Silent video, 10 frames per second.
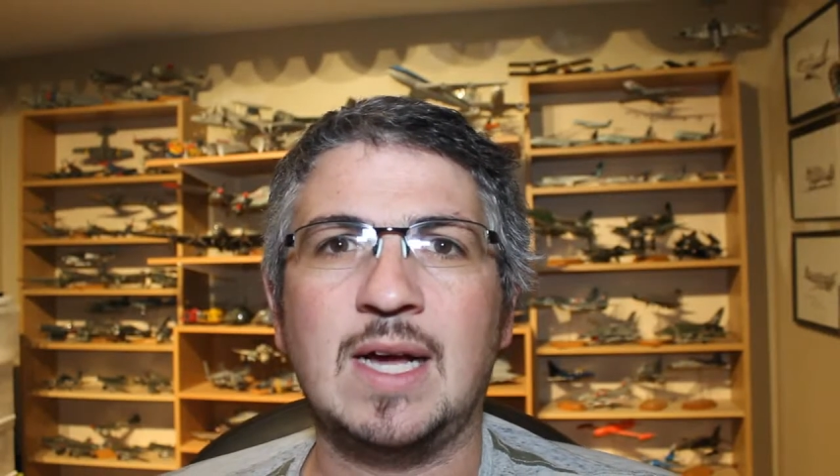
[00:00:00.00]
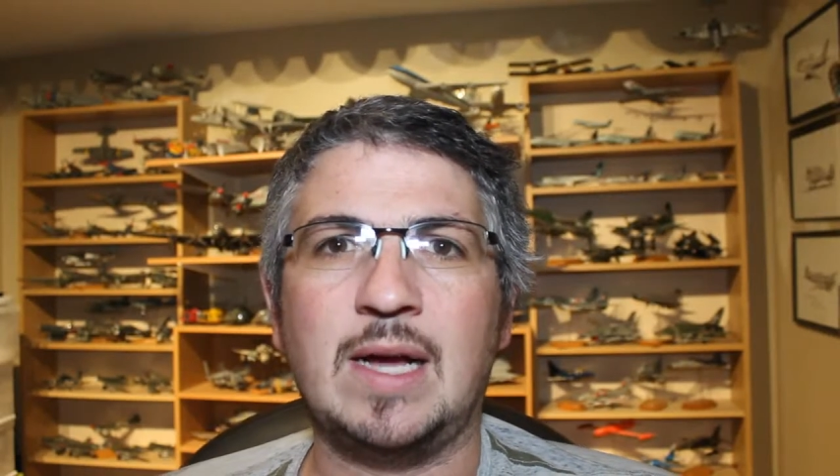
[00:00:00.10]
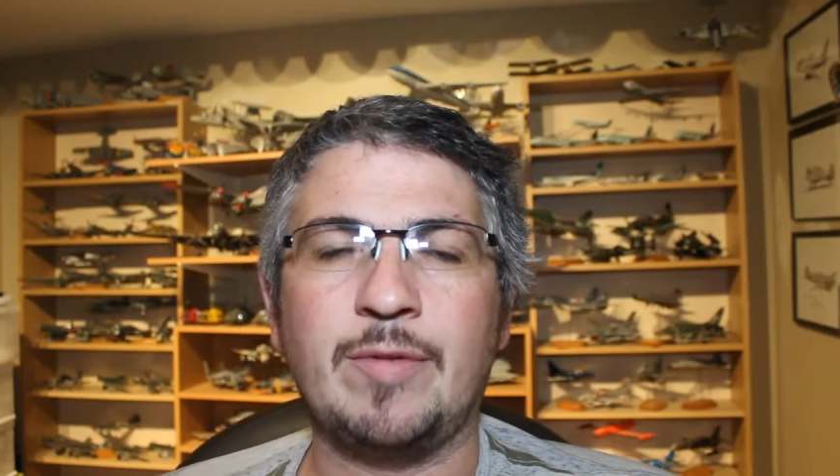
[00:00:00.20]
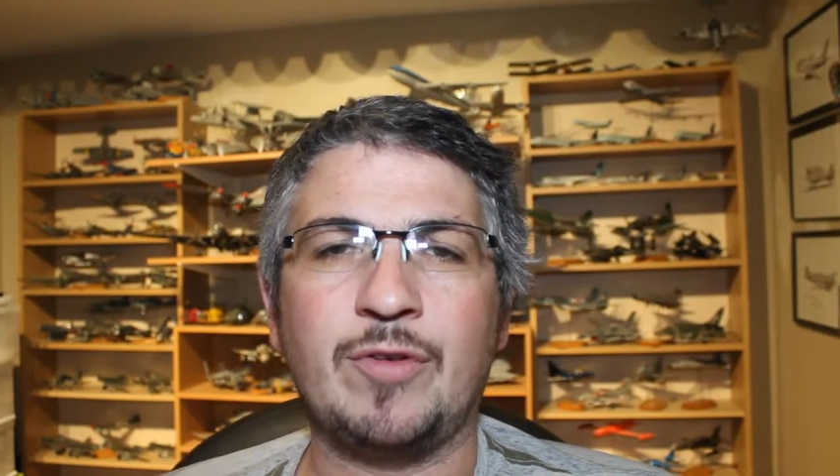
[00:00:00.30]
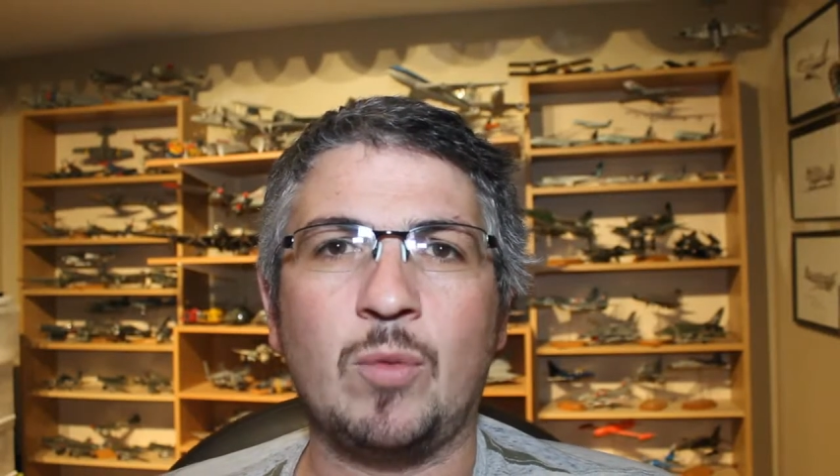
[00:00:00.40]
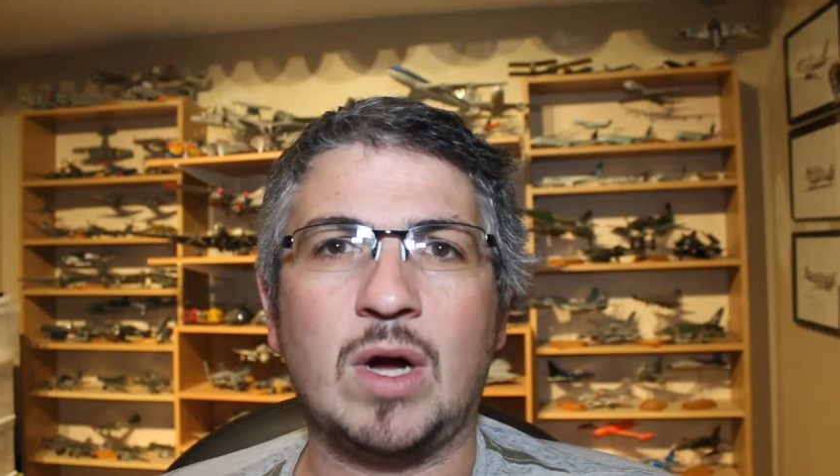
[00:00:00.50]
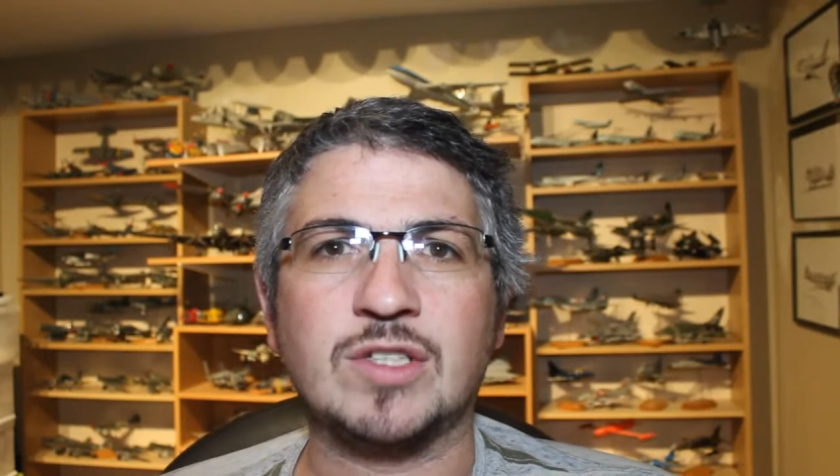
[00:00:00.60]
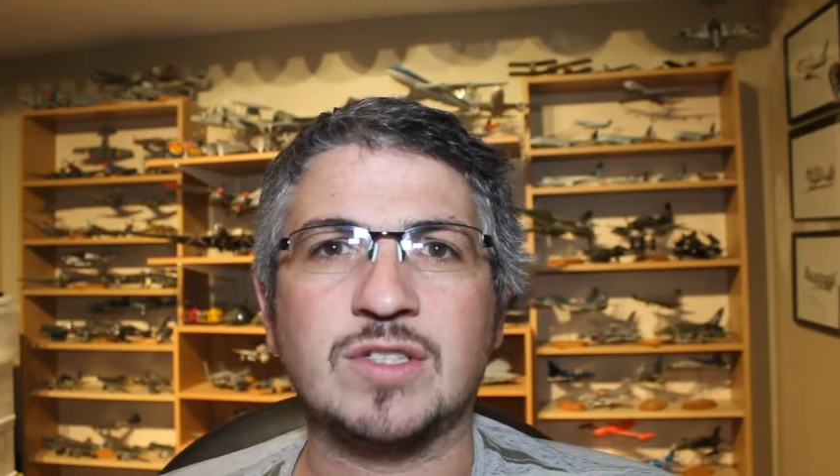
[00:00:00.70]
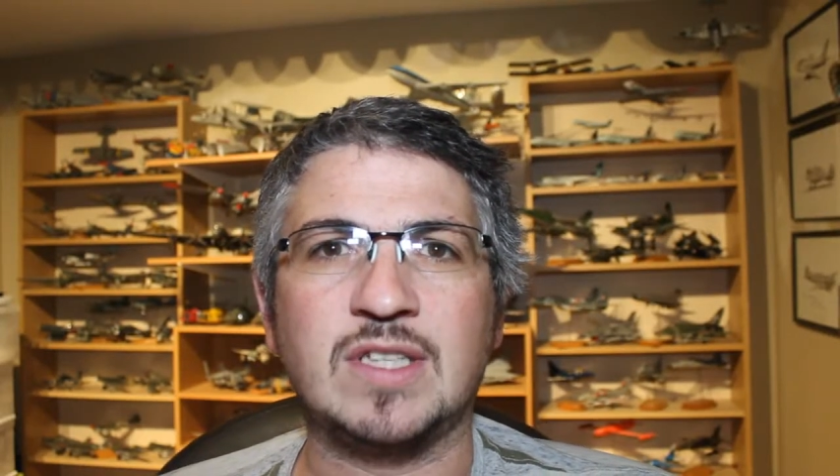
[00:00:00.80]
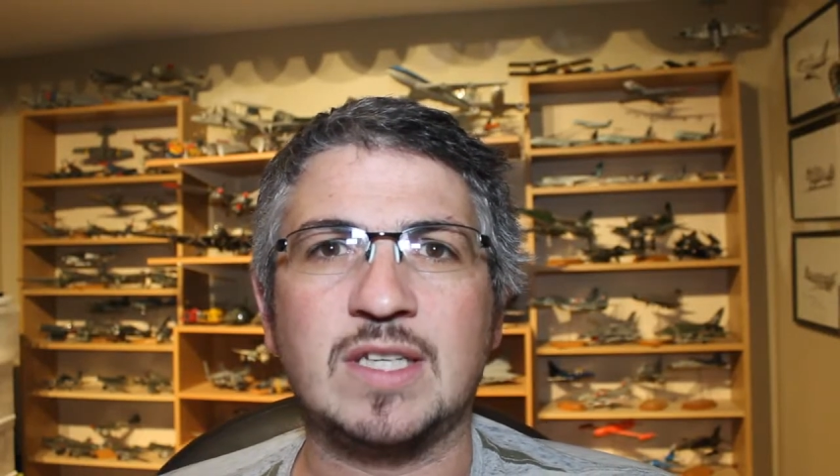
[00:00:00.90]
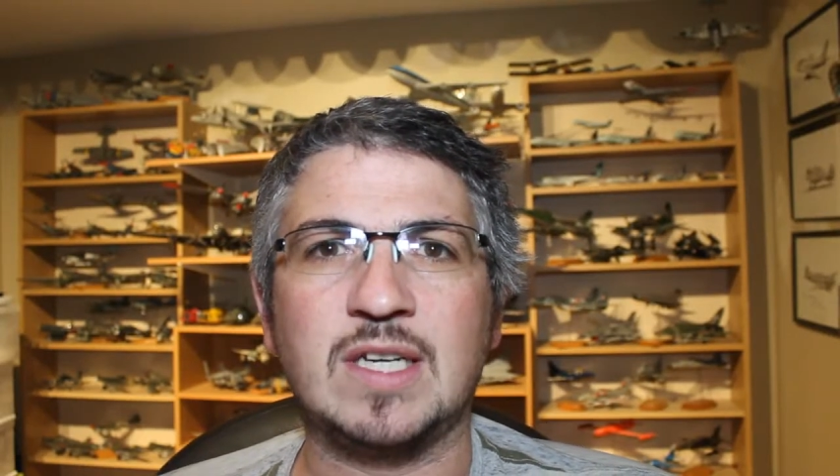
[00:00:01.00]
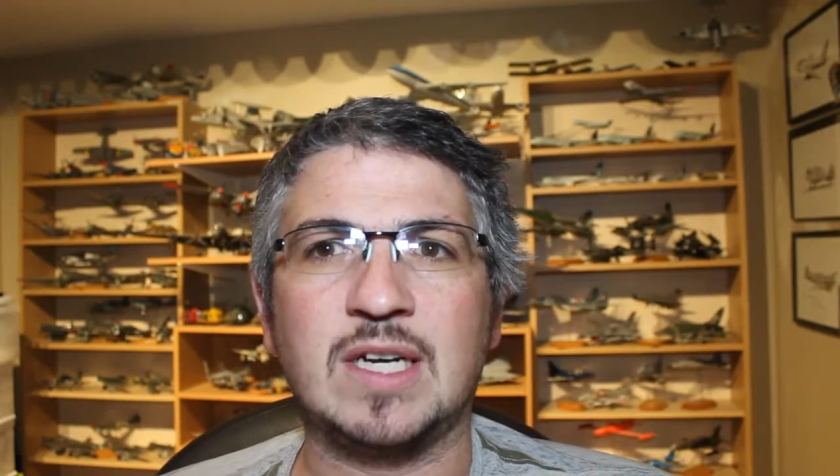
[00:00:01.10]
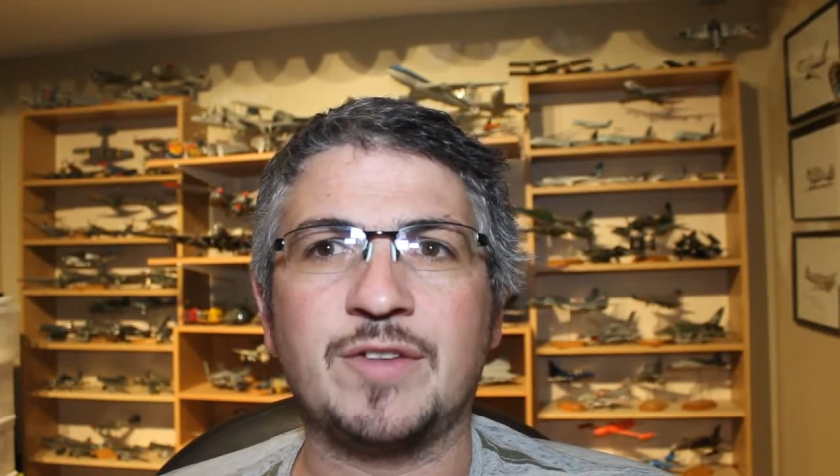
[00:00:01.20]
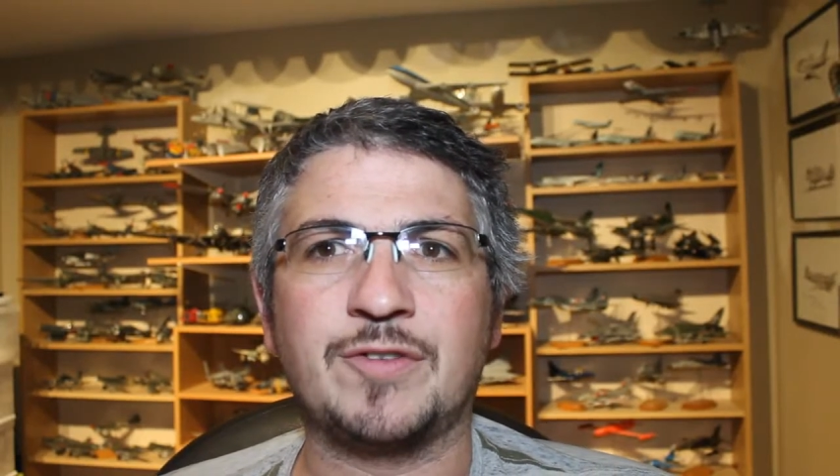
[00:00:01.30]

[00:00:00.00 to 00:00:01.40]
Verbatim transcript: Um, if you watched the uh,